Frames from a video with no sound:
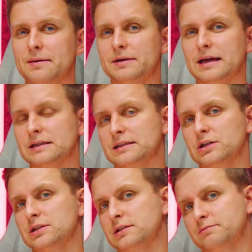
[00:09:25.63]
AMD has
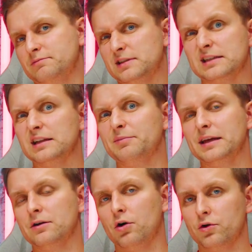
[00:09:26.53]
just still
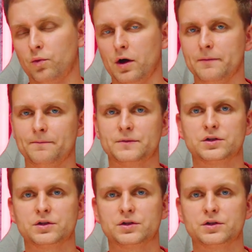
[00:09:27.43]
been on one.